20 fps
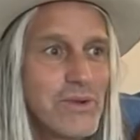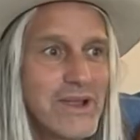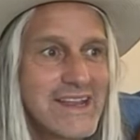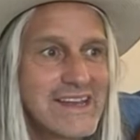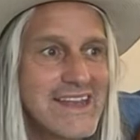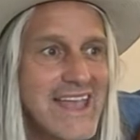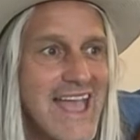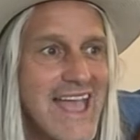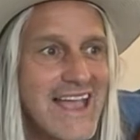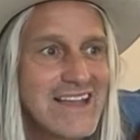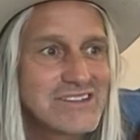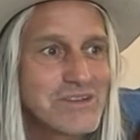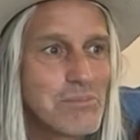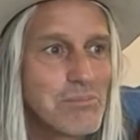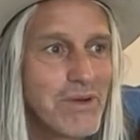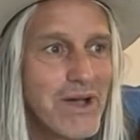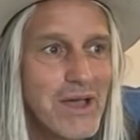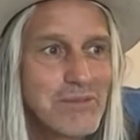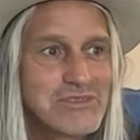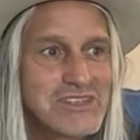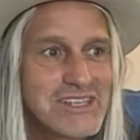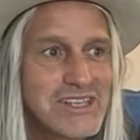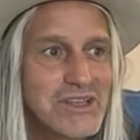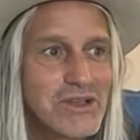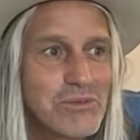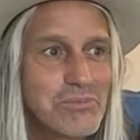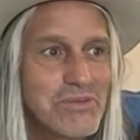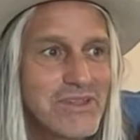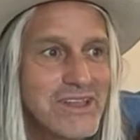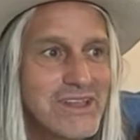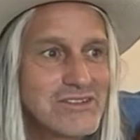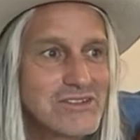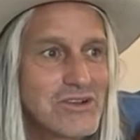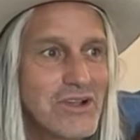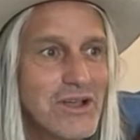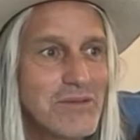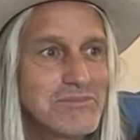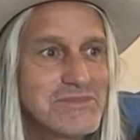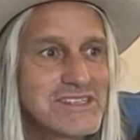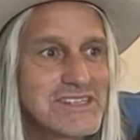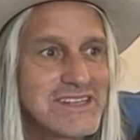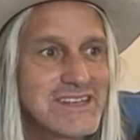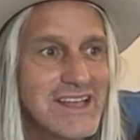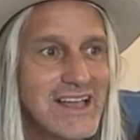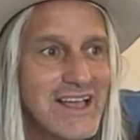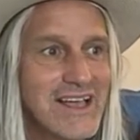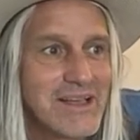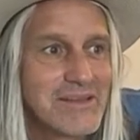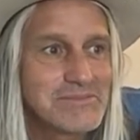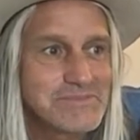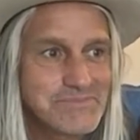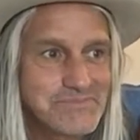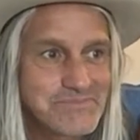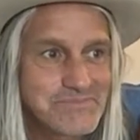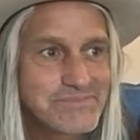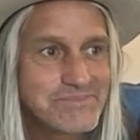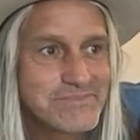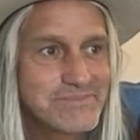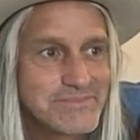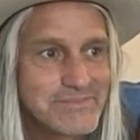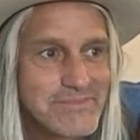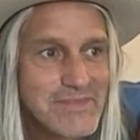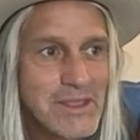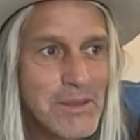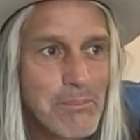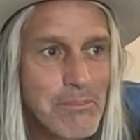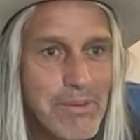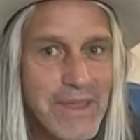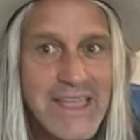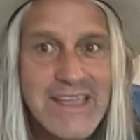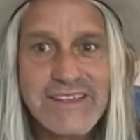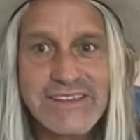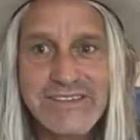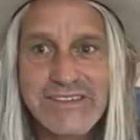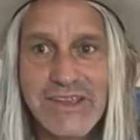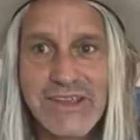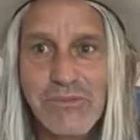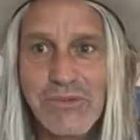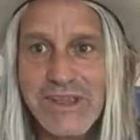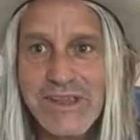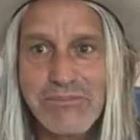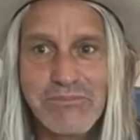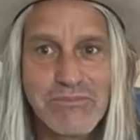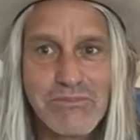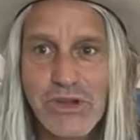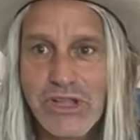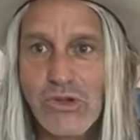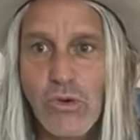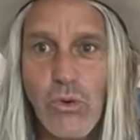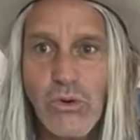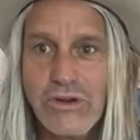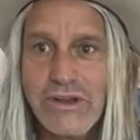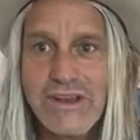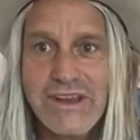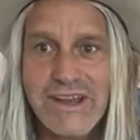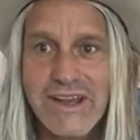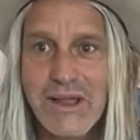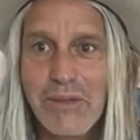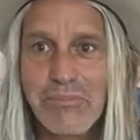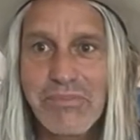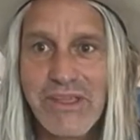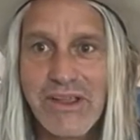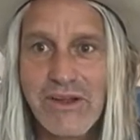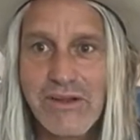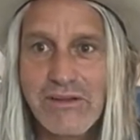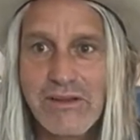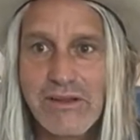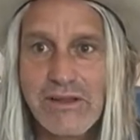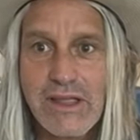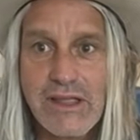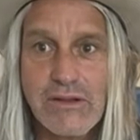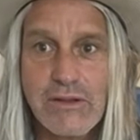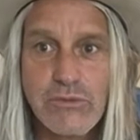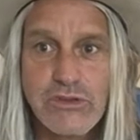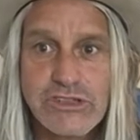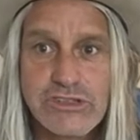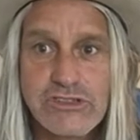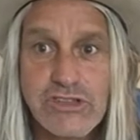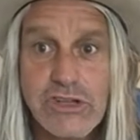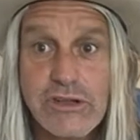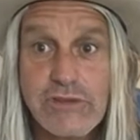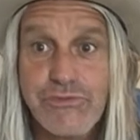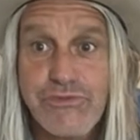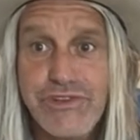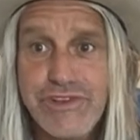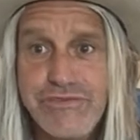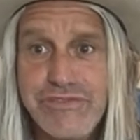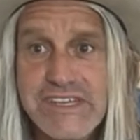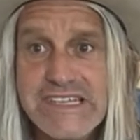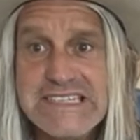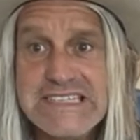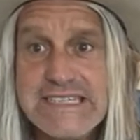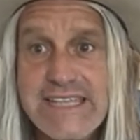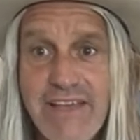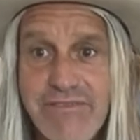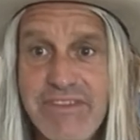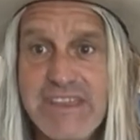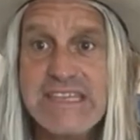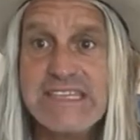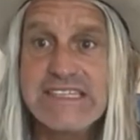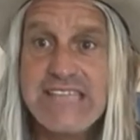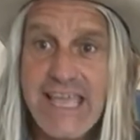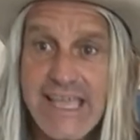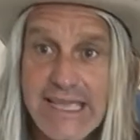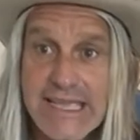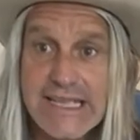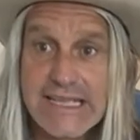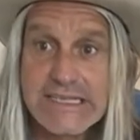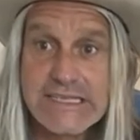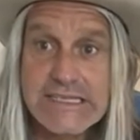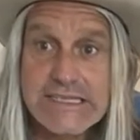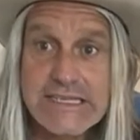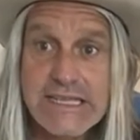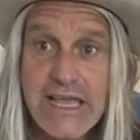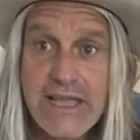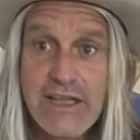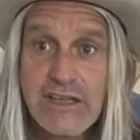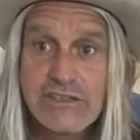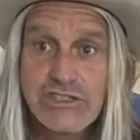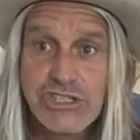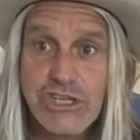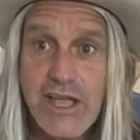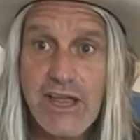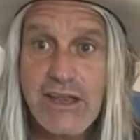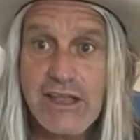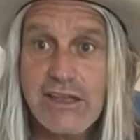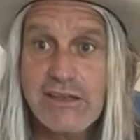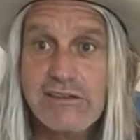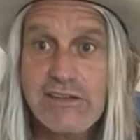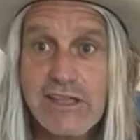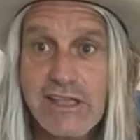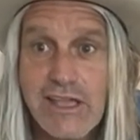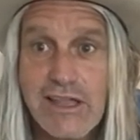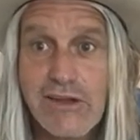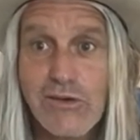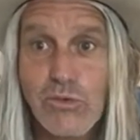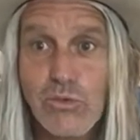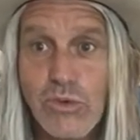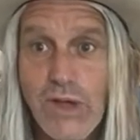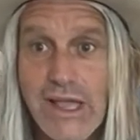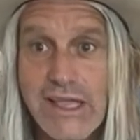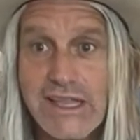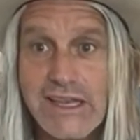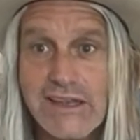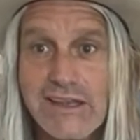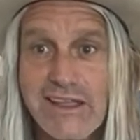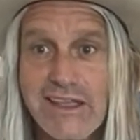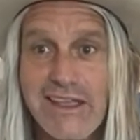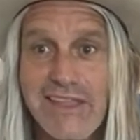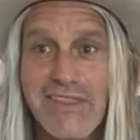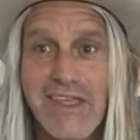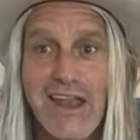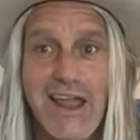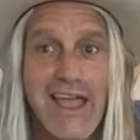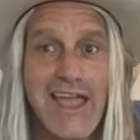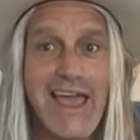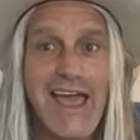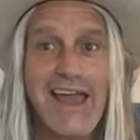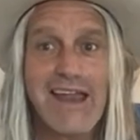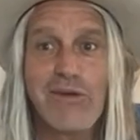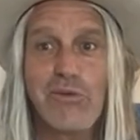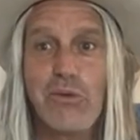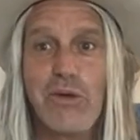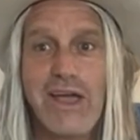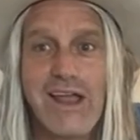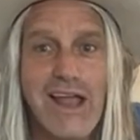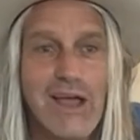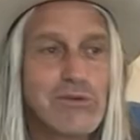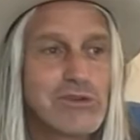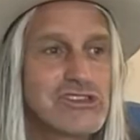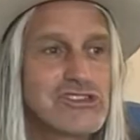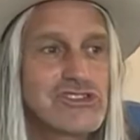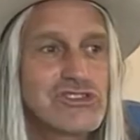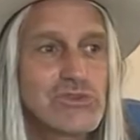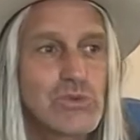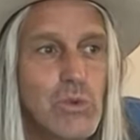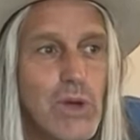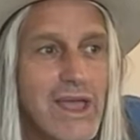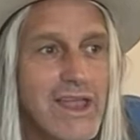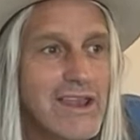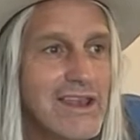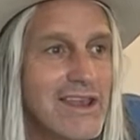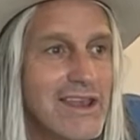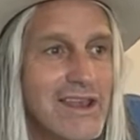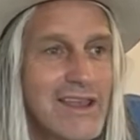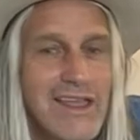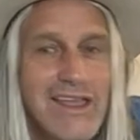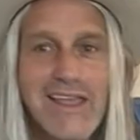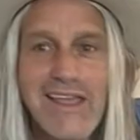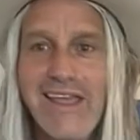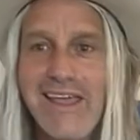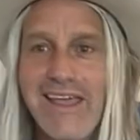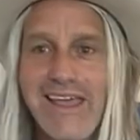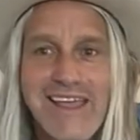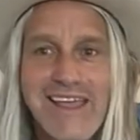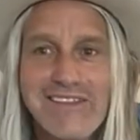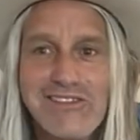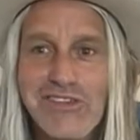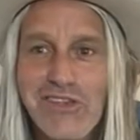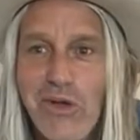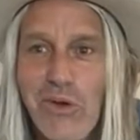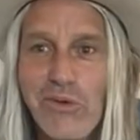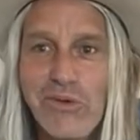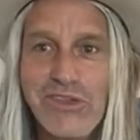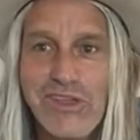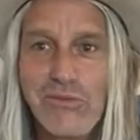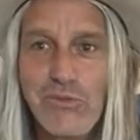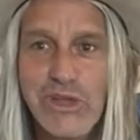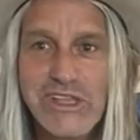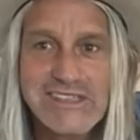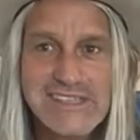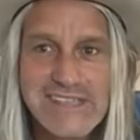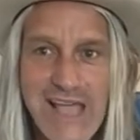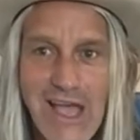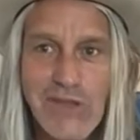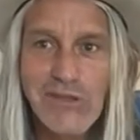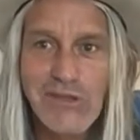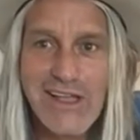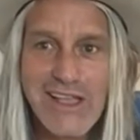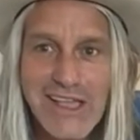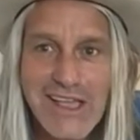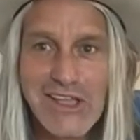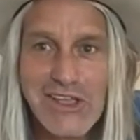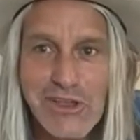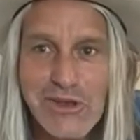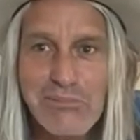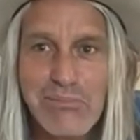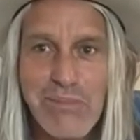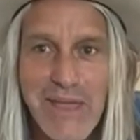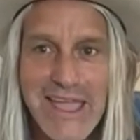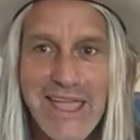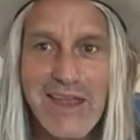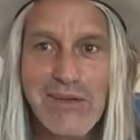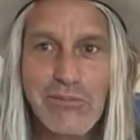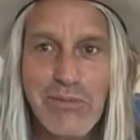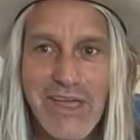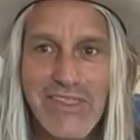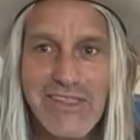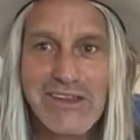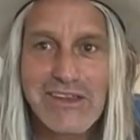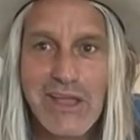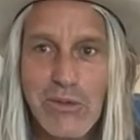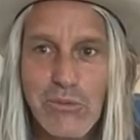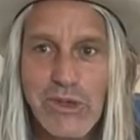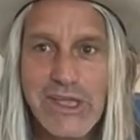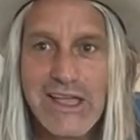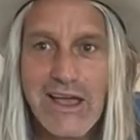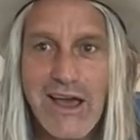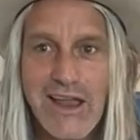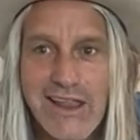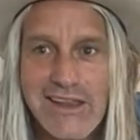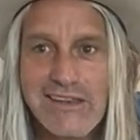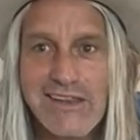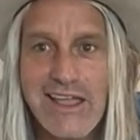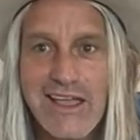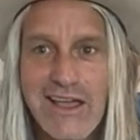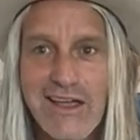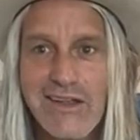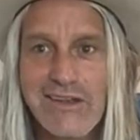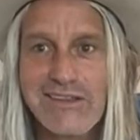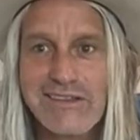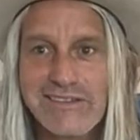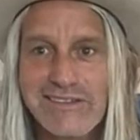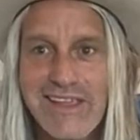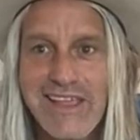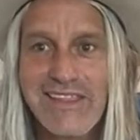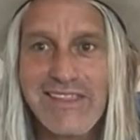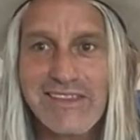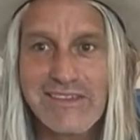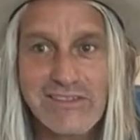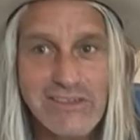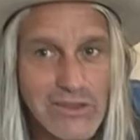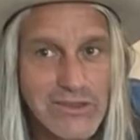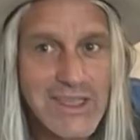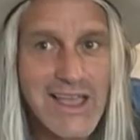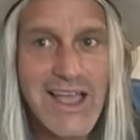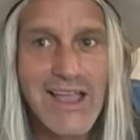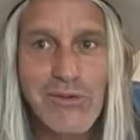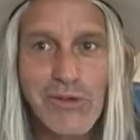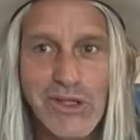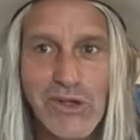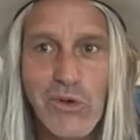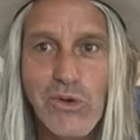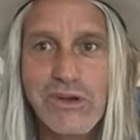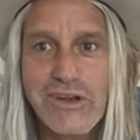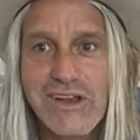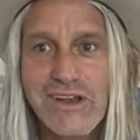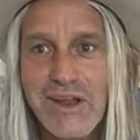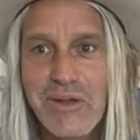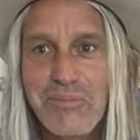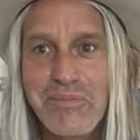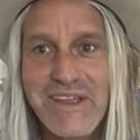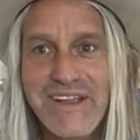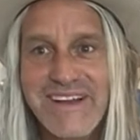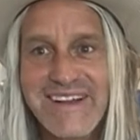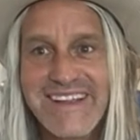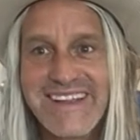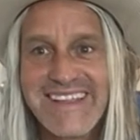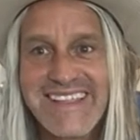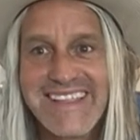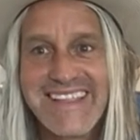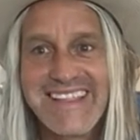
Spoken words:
Rick Nash and Bob Sale played drums and bass, and we recorded it up there, and it was took 57 takes, Jenny, to get it right. And then I had it right. I was sweating. And so we sound like a good band by the time we got it down. And so, yeah, I recorded it up there.